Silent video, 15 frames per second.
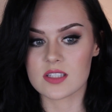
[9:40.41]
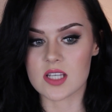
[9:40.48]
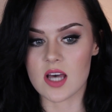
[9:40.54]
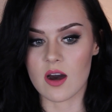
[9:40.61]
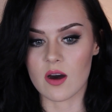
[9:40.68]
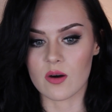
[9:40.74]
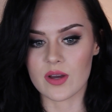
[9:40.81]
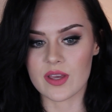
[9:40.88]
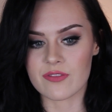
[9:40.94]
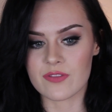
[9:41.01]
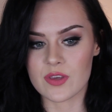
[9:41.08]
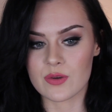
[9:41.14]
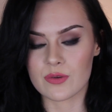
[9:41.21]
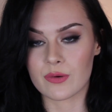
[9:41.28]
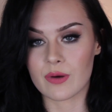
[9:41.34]
So
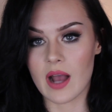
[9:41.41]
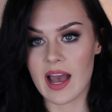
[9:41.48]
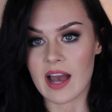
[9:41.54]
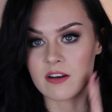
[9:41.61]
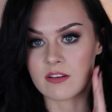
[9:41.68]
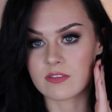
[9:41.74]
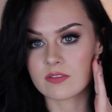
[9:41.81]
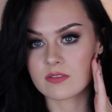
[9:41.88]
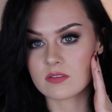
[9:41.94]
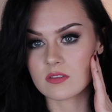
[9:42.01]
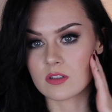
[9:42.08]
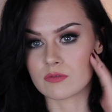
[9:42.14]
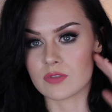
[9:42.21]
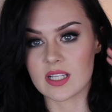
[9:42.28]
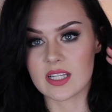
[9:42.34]
if you have
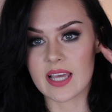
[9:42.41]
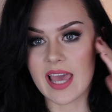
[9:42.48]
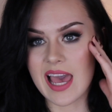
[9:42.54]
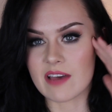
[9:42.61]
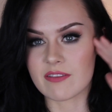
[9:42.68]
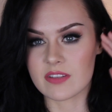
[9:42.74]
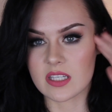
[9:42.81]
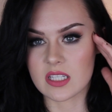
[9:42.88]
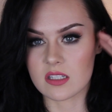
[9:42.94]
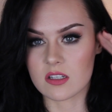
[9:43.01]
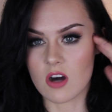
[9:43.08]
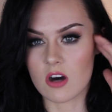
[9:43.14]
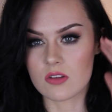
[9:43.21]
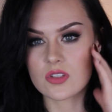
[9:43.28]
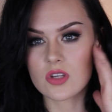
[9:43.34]
a really heavy
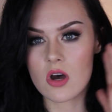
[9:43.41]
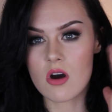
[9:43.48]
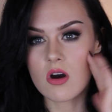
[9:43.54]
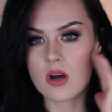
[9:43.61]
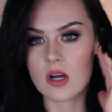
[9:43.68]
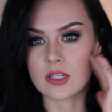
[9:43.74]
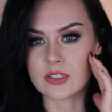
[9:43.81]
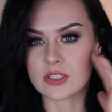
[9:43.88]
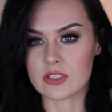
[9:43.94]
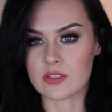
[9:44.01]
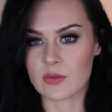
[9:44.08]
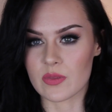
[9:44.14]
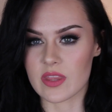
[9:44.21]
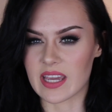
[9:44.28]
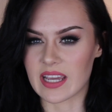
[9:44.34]
contour and
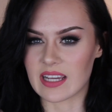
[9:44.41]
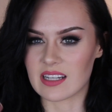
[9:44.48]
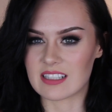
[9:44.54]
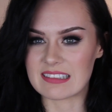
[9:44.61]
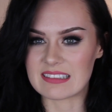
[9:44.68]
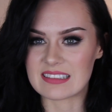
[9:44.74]
you think,